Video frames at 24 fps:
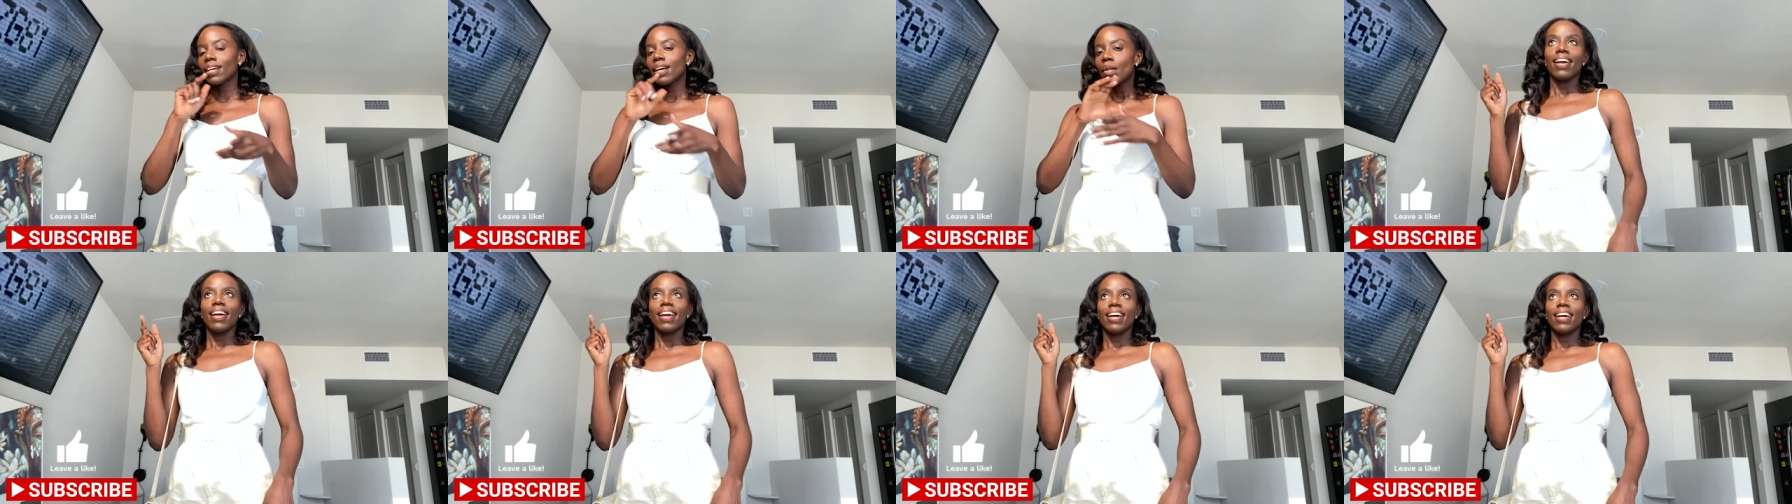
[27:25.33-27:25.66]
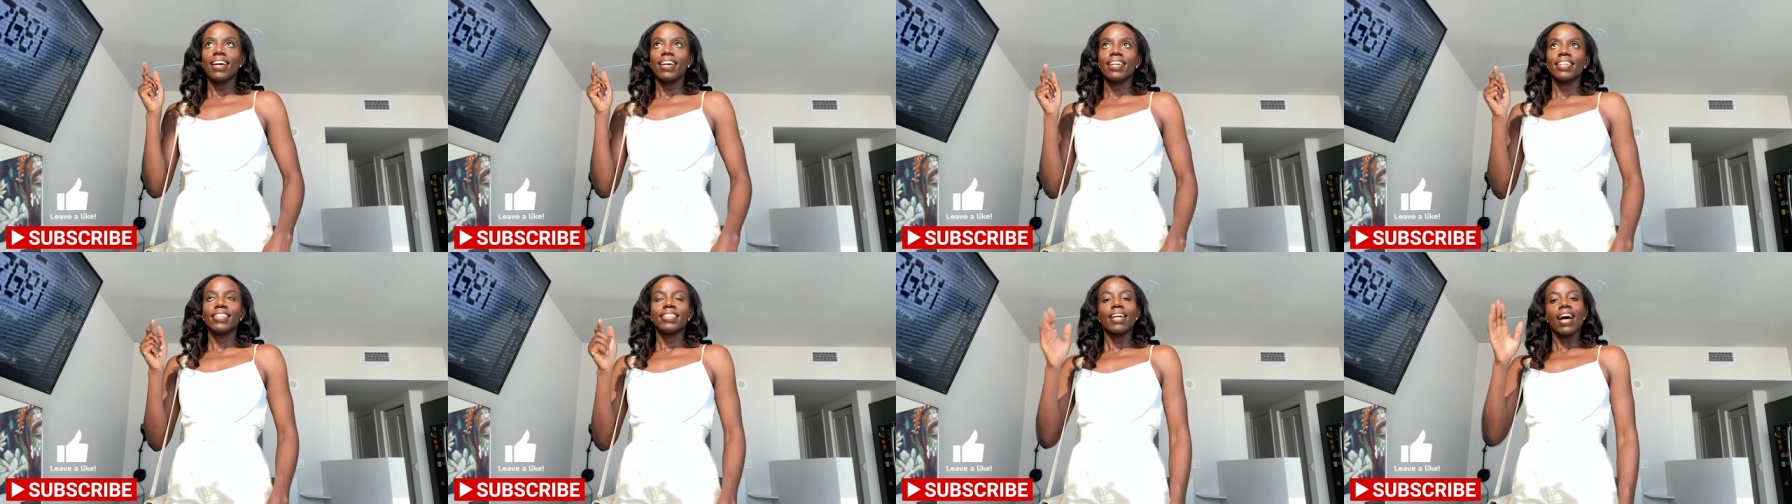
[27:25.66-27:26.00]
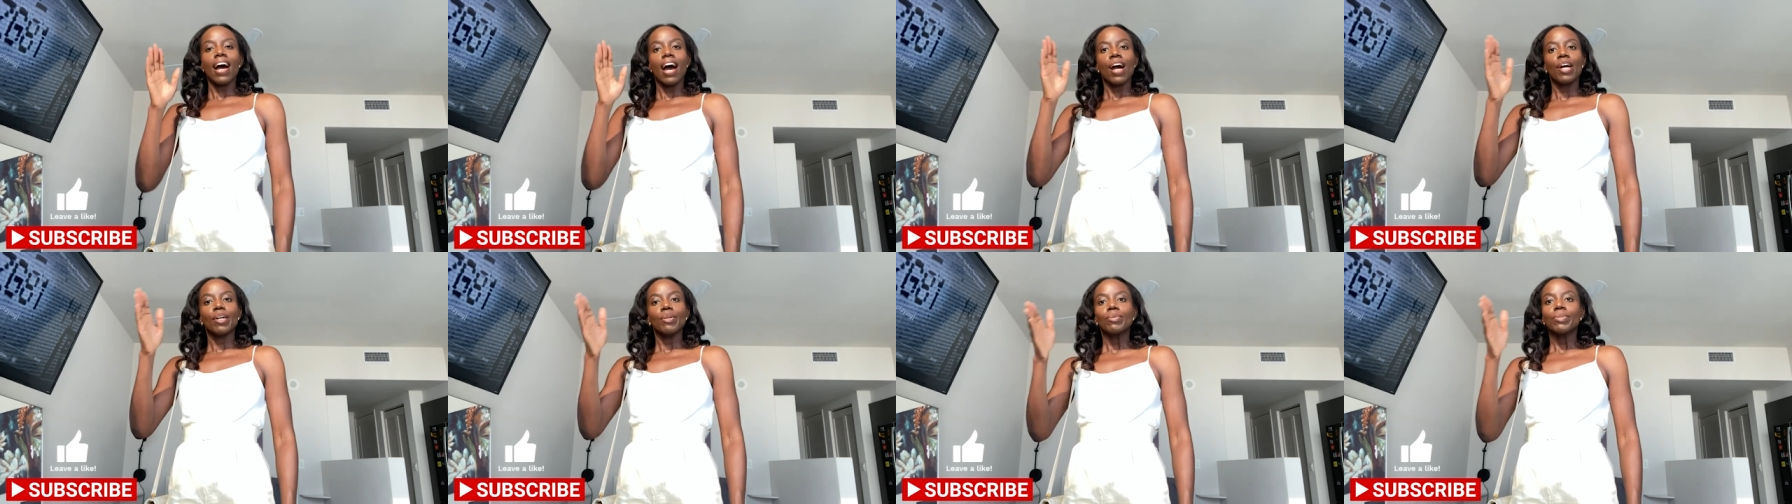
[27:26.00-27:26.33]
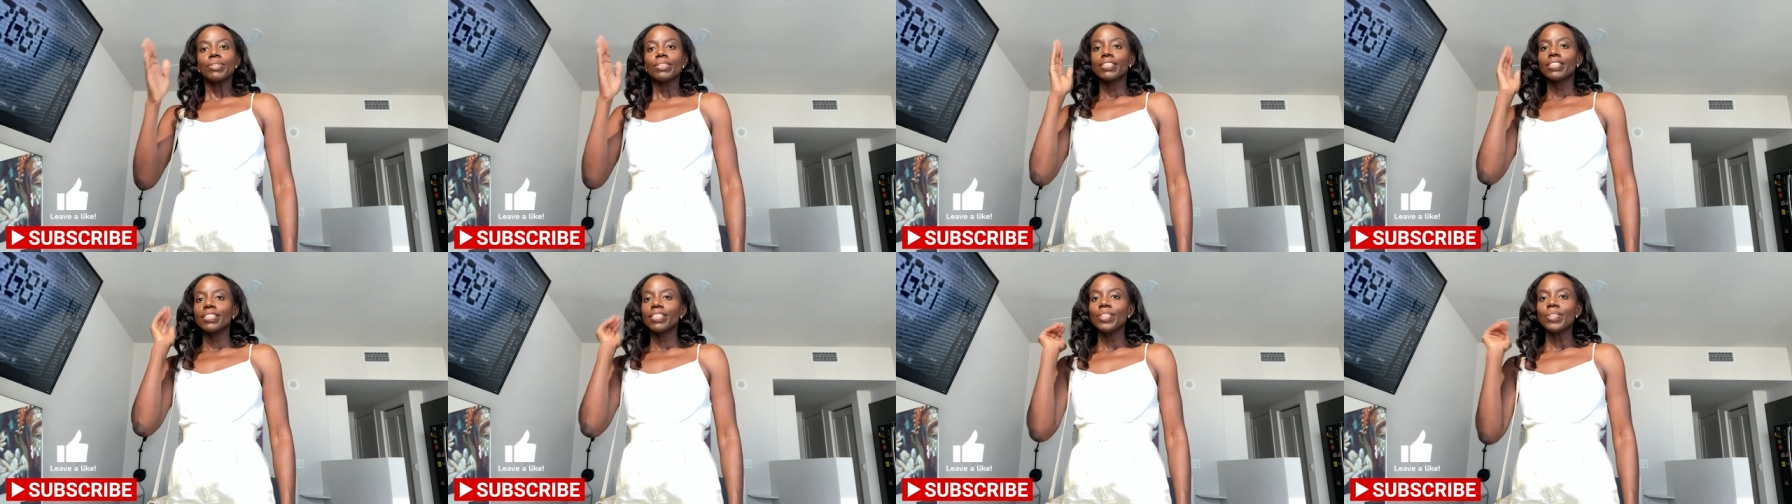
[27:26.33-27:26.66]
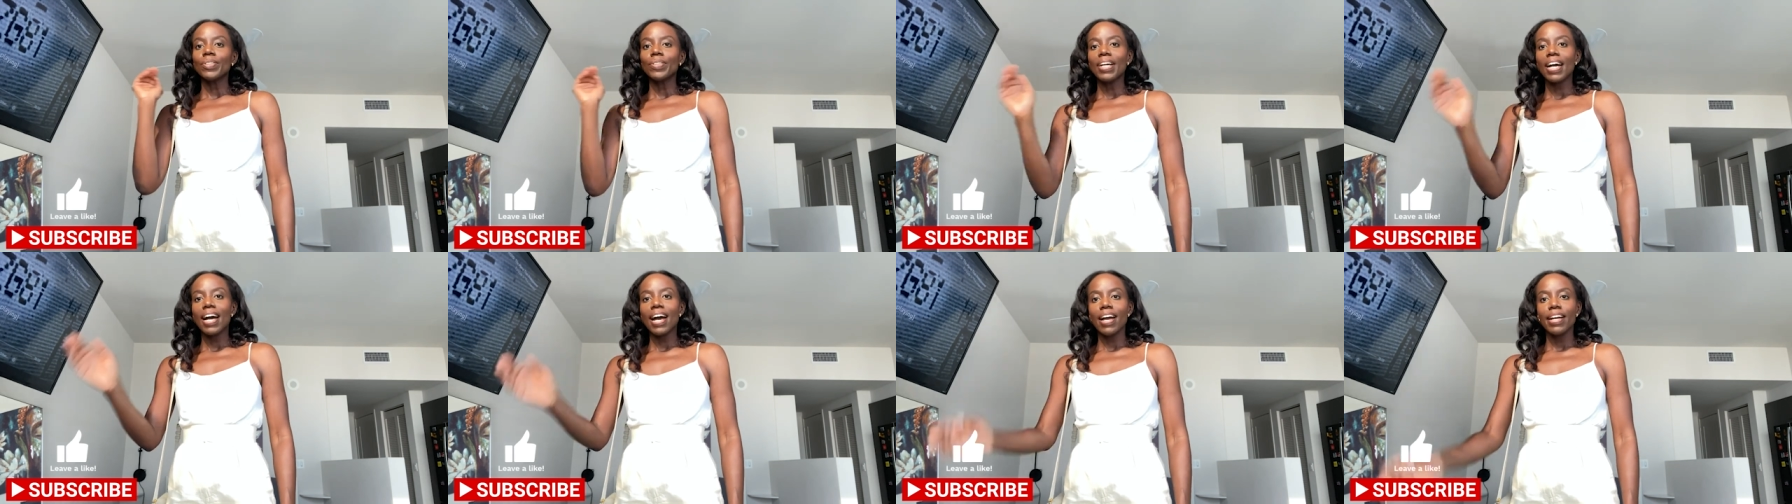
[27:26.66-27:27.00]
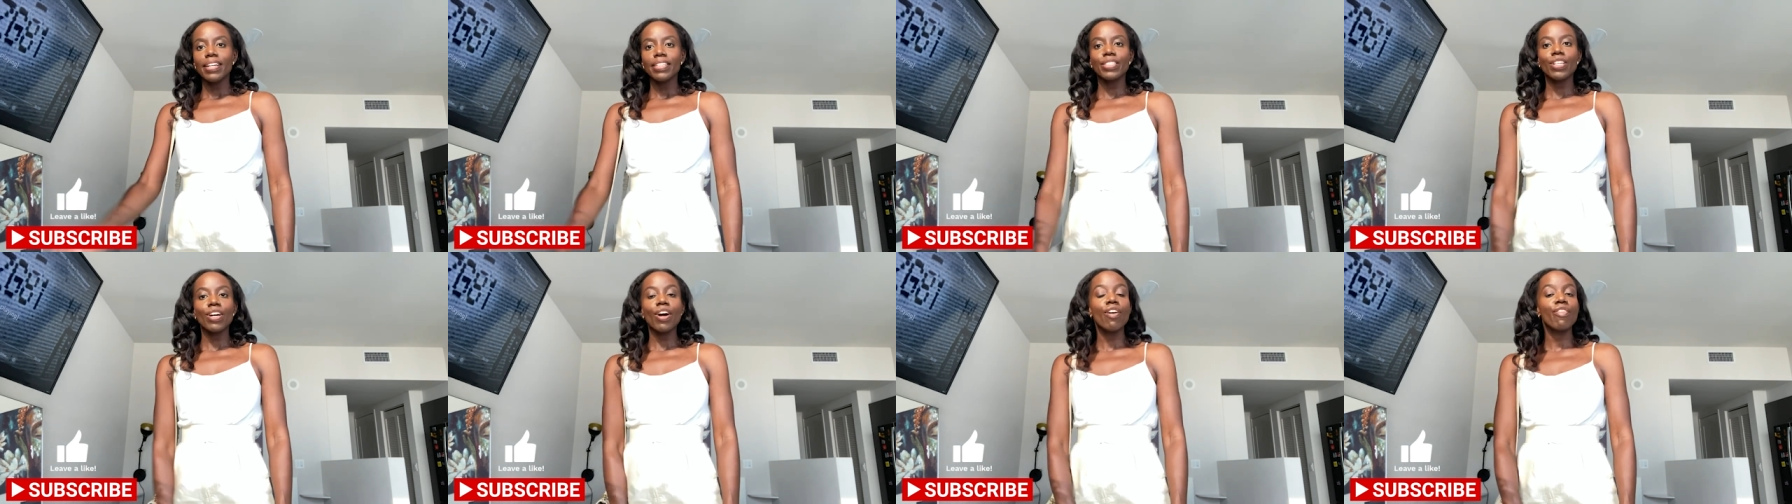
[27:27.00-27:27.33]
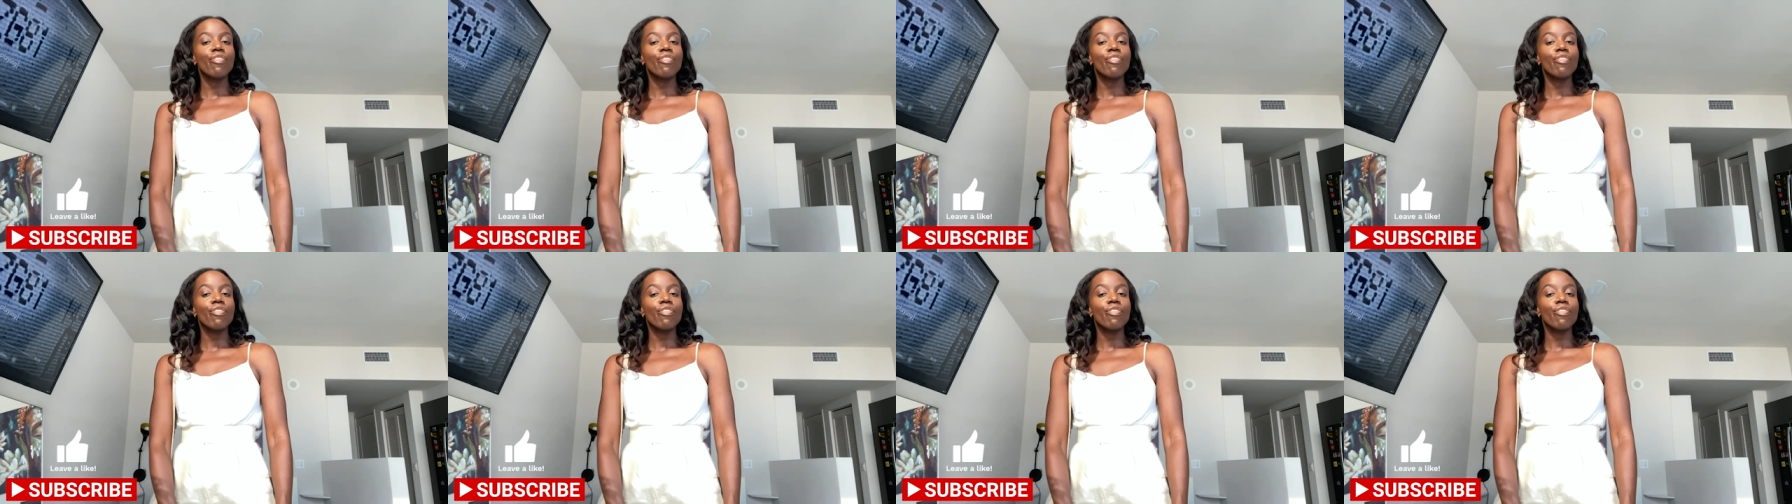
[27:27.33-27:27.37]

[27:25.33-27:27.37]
And I will see you guys